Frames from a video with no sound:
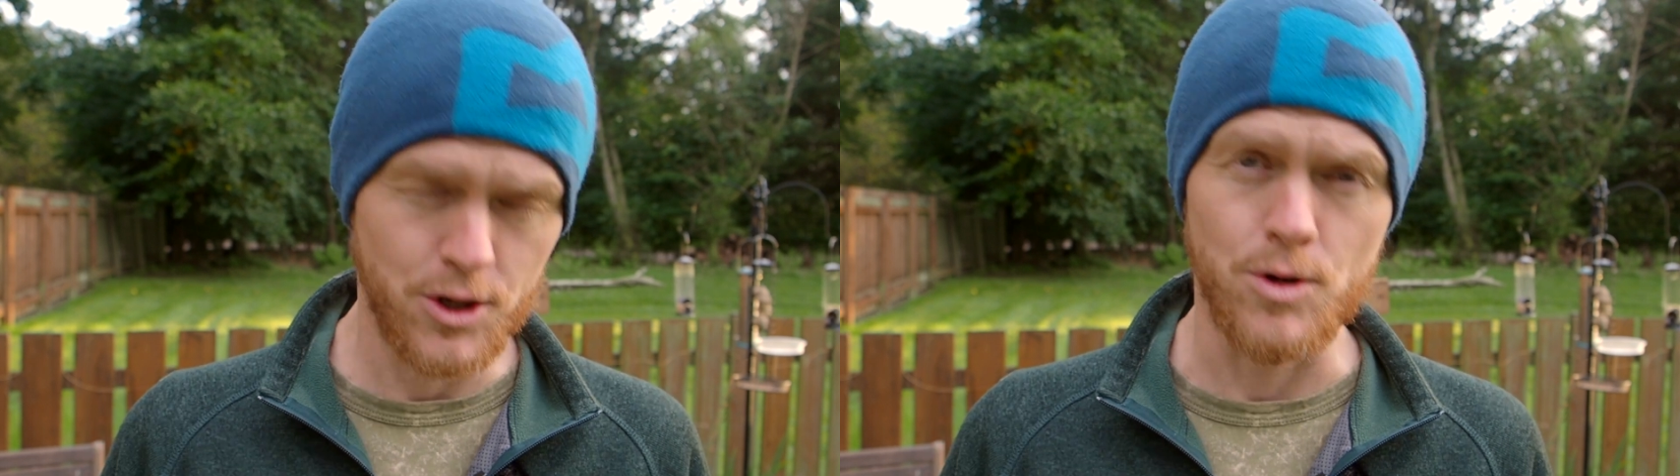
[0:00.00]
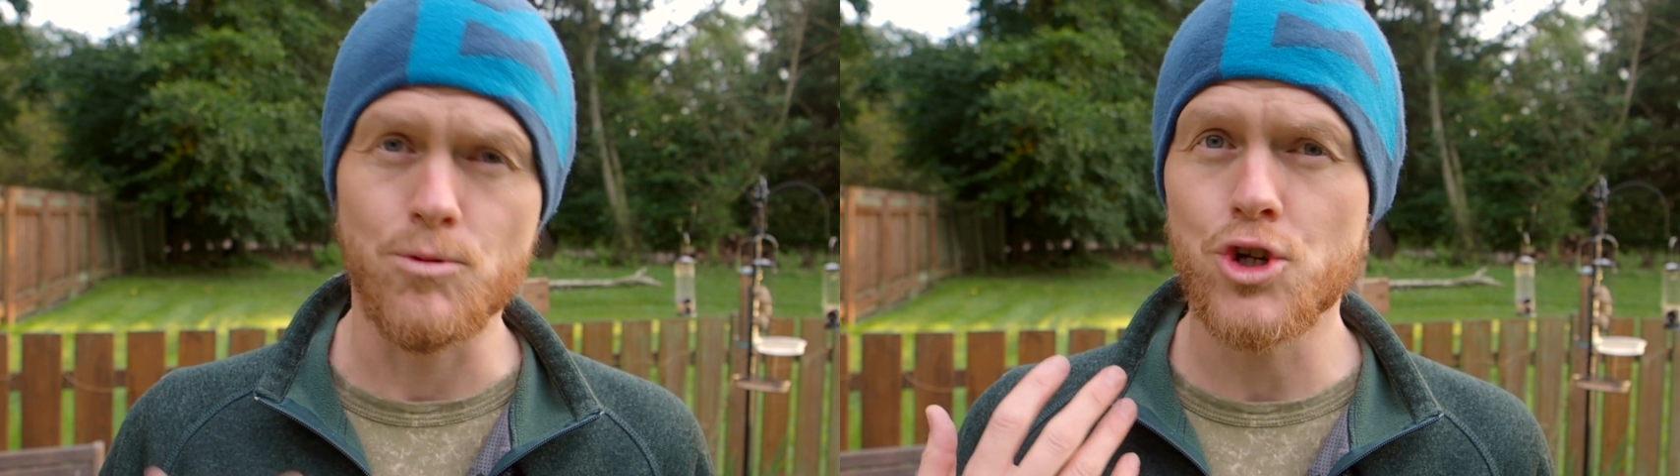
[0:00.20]

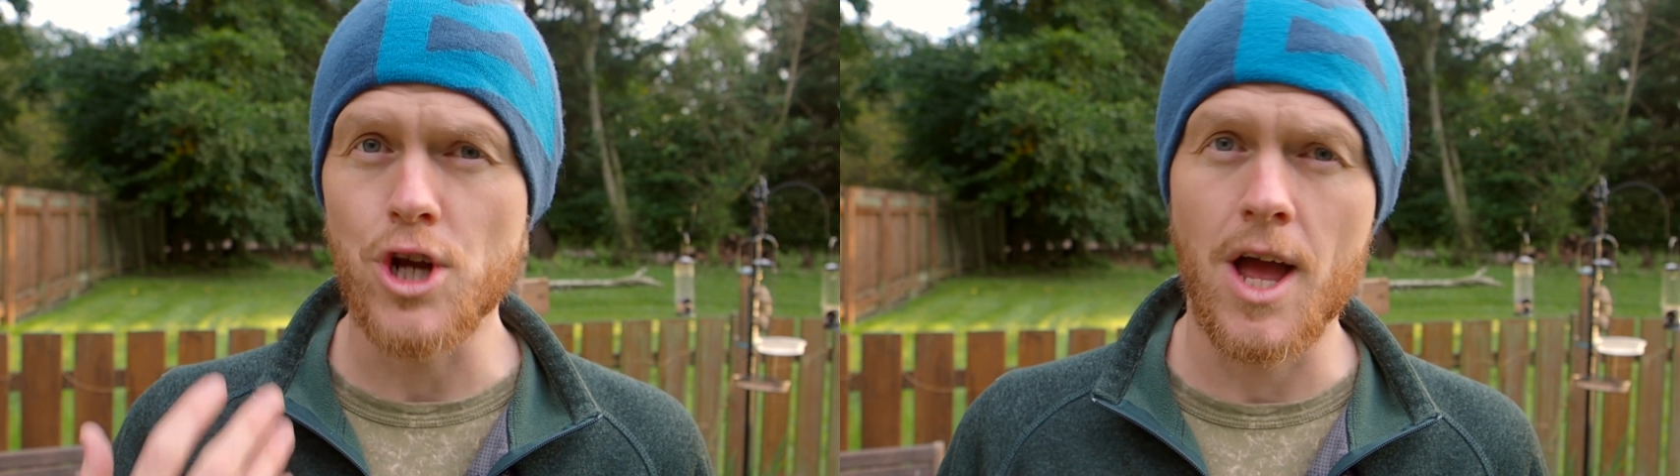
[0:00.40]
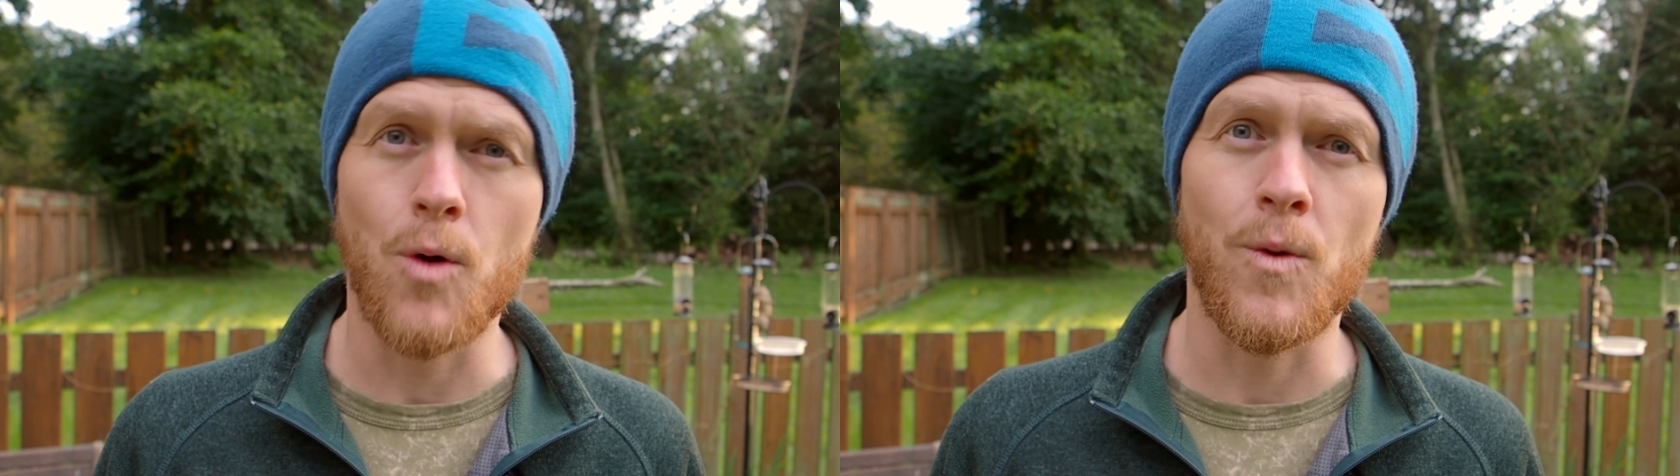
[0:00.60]
Don't
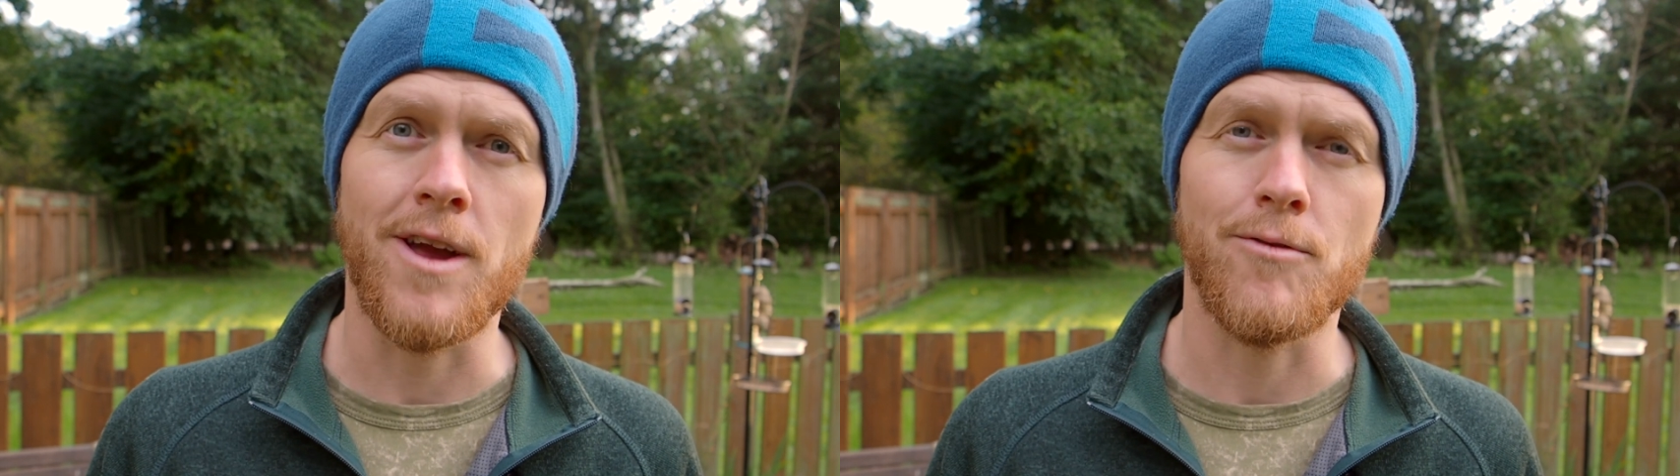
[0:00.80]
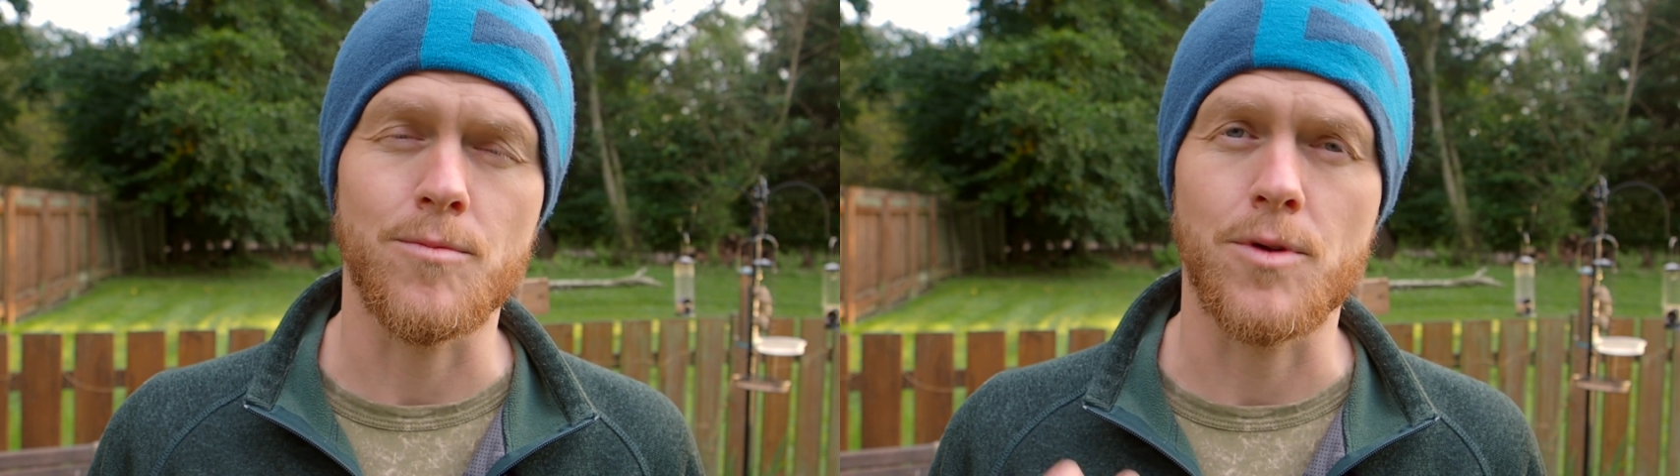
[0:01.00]
shy
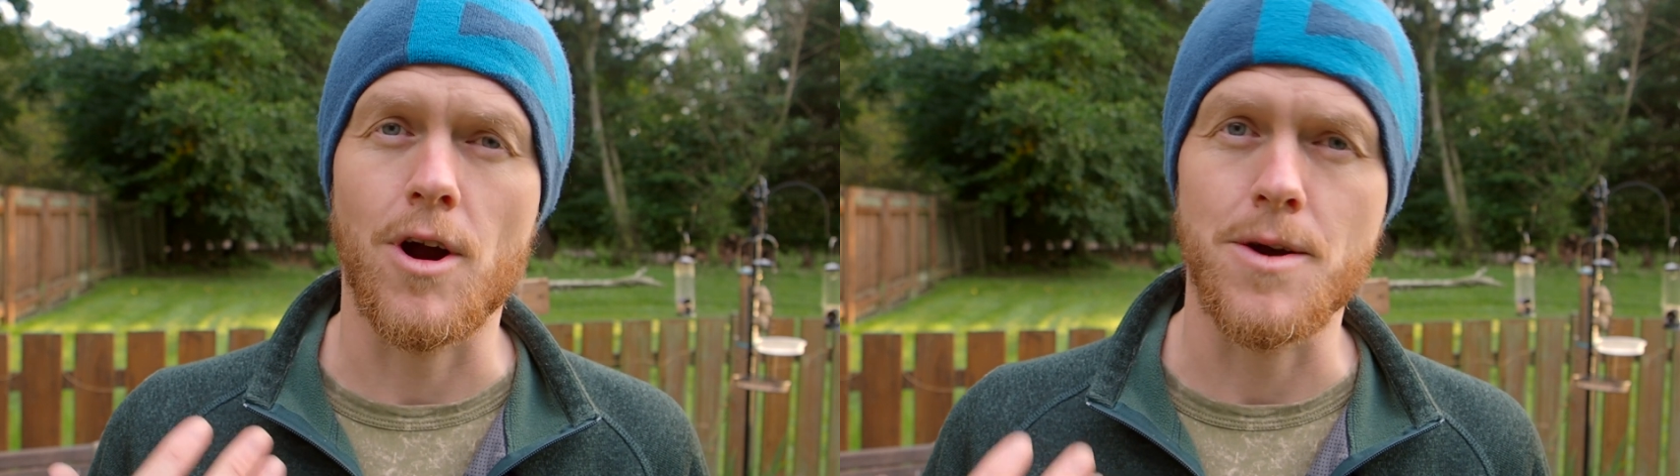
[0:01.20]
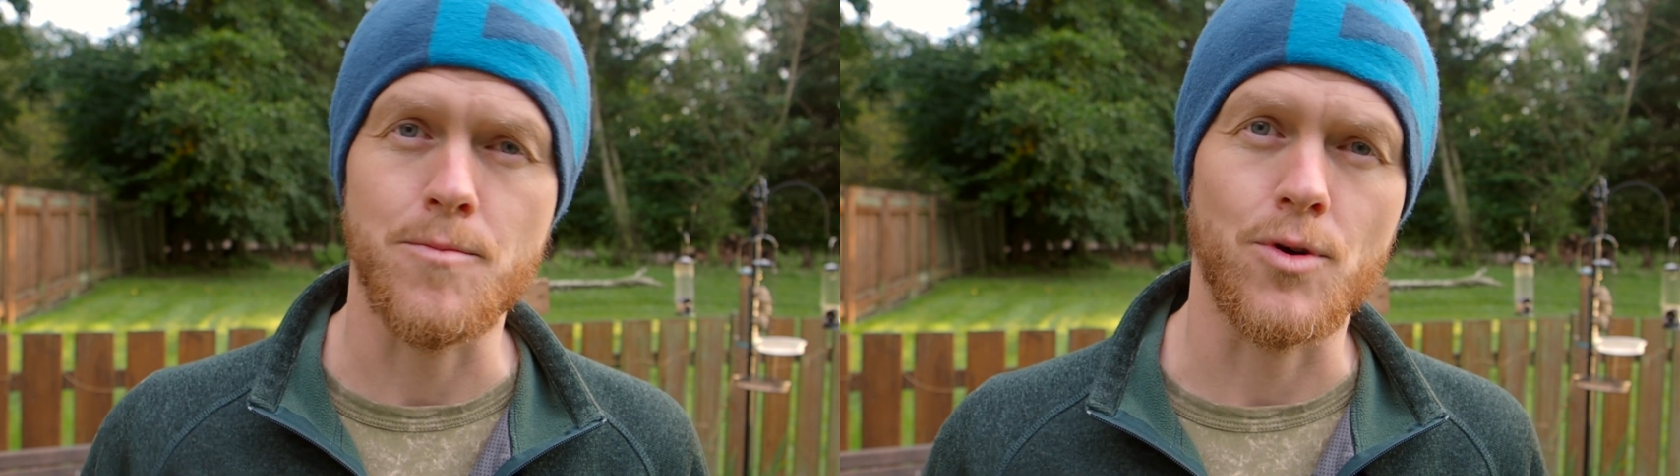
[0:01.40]
away from garden